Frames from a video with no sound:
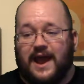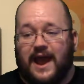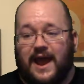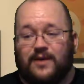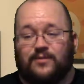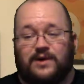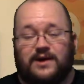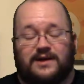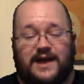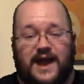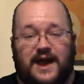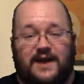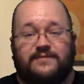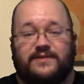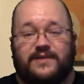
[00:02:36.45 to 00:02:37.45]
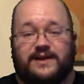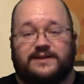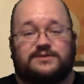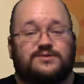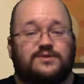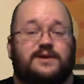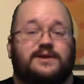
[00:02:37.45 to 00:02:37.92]
And while half of that
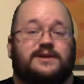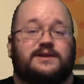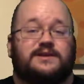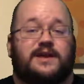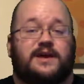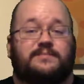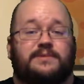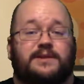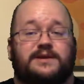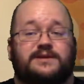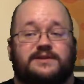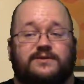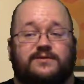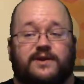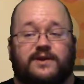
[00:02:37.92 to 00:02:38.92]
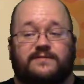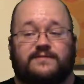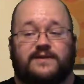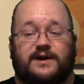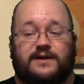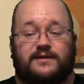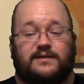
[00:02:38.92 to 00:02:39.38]
story did take place in Ring of
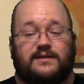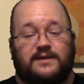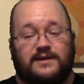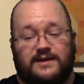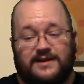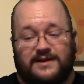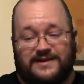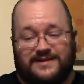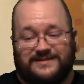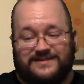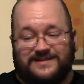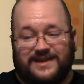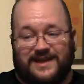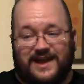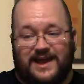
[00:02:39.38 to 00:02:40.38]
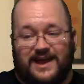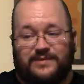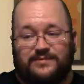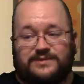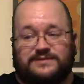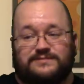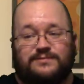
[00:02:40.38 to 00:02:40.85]
Honor,
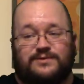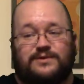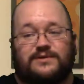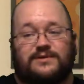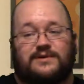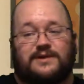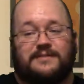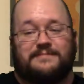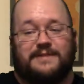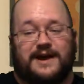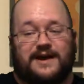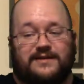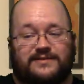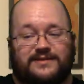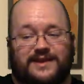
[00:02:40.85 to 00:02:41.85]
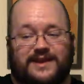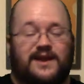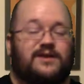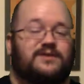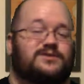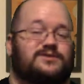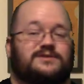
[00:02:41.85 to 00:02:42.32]
it was more about the
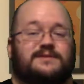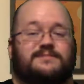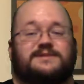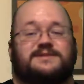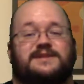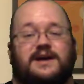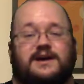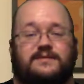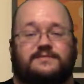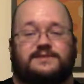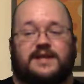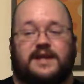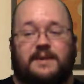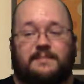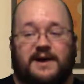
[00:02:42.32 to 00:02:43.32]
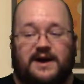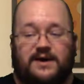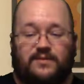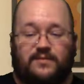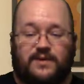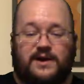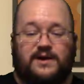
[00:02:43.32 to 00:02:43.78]
characters themselves than
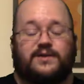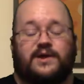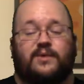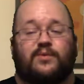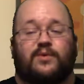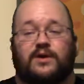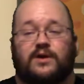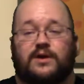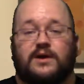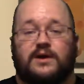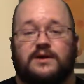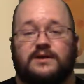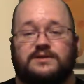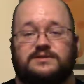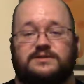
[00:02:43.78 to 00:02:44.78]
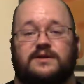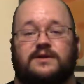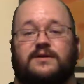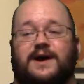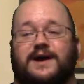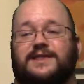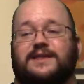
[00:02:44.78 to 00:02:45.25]
about where they were.
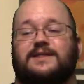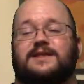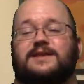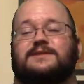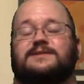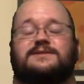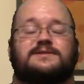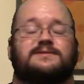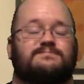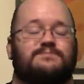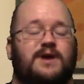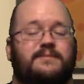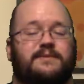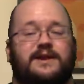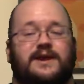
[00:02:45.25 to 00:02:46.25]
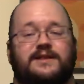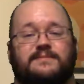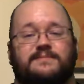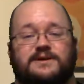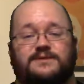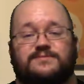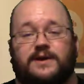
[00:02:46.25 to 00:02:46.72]
So I think that's probably not the
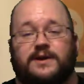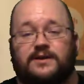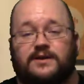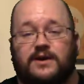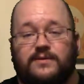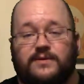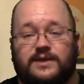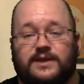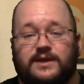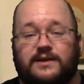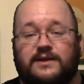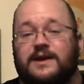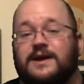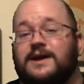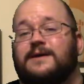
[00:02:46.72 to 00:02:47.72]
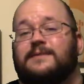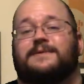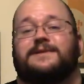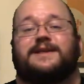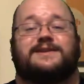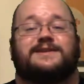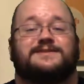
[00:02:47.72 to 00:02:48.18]
best way to go with it.
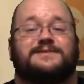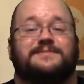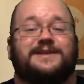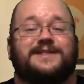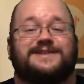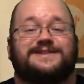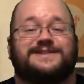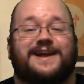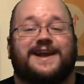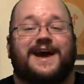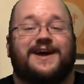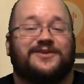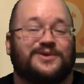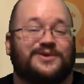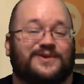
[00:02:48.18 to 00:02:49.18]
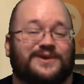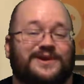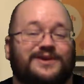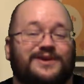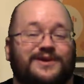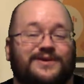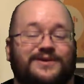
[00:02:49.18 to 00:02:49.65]
But that doesn't mean that's not how they're going
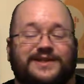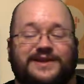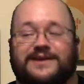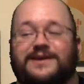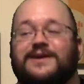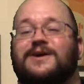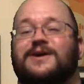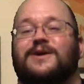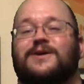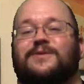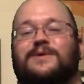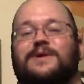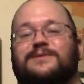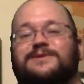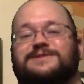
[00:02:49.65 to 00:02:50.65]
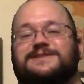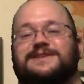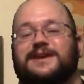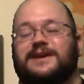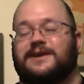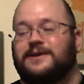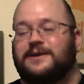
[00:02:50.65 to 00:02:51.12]
to go with it. We will
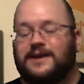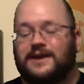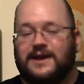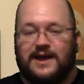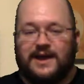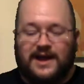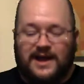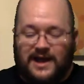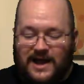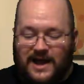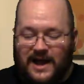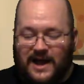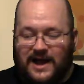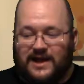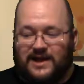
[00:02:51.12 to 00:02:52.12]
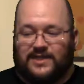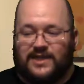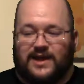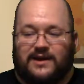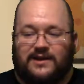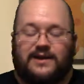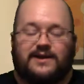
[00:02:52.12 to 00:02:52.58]
see.
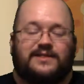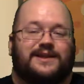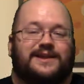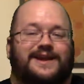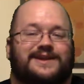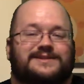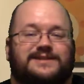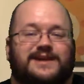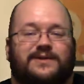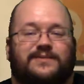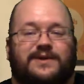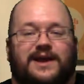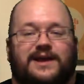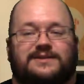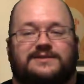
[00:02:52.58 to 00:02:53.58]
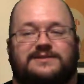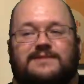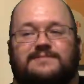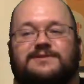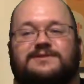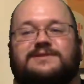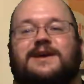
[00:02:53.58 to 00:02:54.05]
Then the next night we had
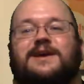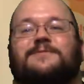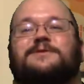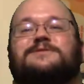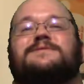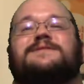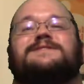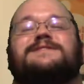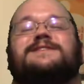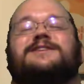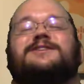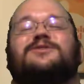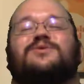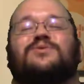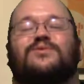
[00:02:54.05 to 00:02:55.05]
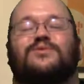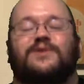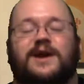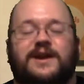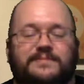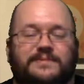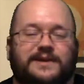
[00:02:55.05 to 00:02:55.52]
SummerSlam, which was an
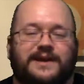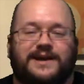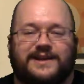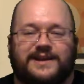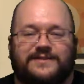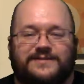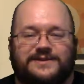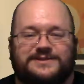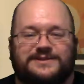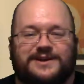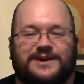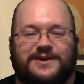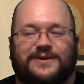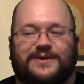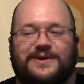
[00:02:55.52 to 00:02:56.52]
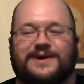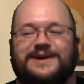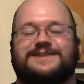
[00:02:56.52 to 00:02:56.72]
incredibly uneven show.